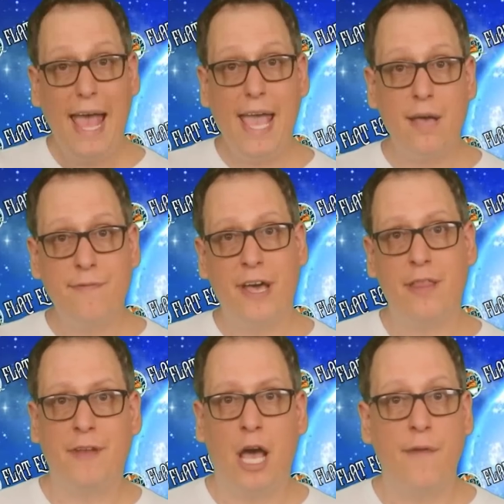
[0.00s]
Hey, I'm
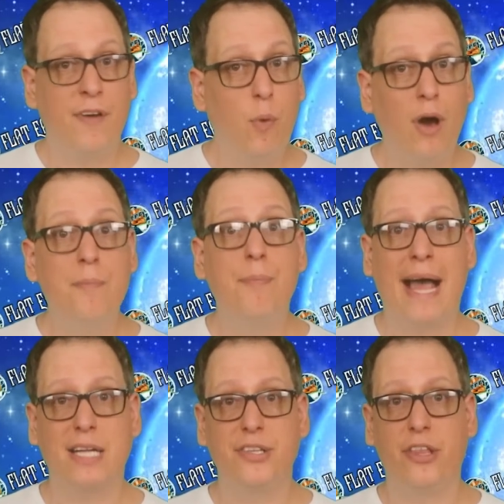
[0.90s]
Fight the Flat Earth, and welcome
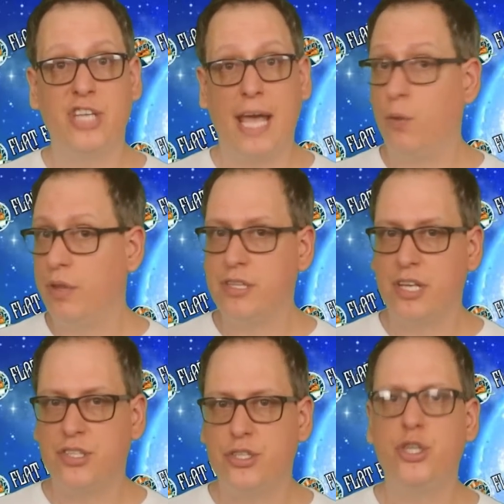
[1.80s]
back to the channel that
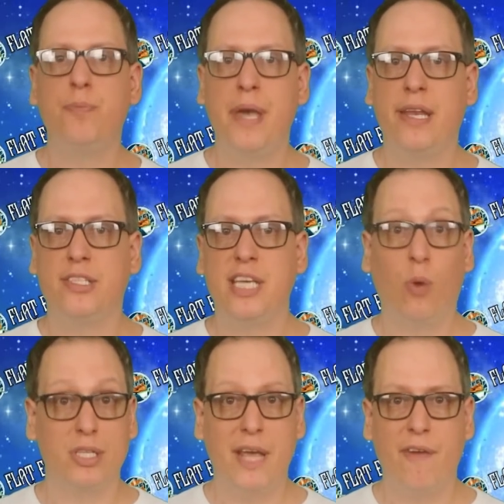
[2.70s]
does to stupidity
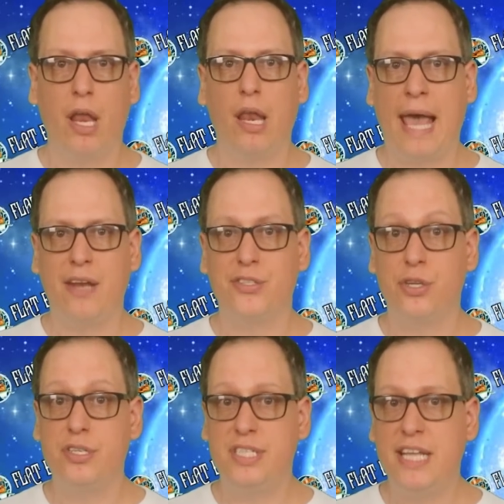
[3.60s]
what Tyrion
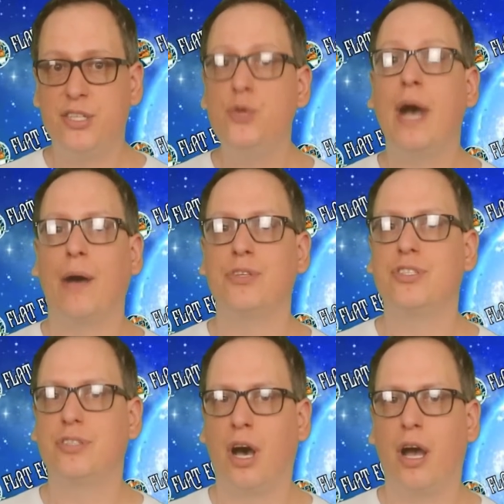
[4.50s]
Lannister did to House
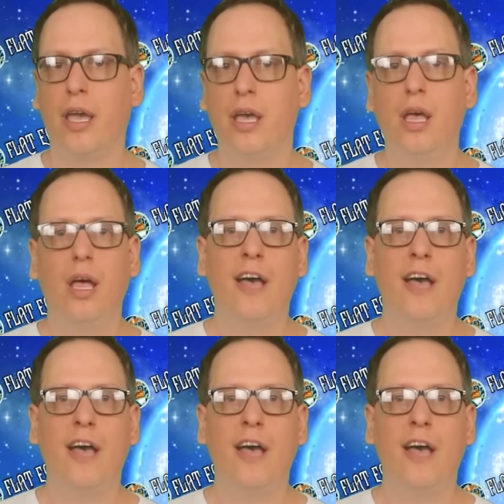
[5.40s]
Stark.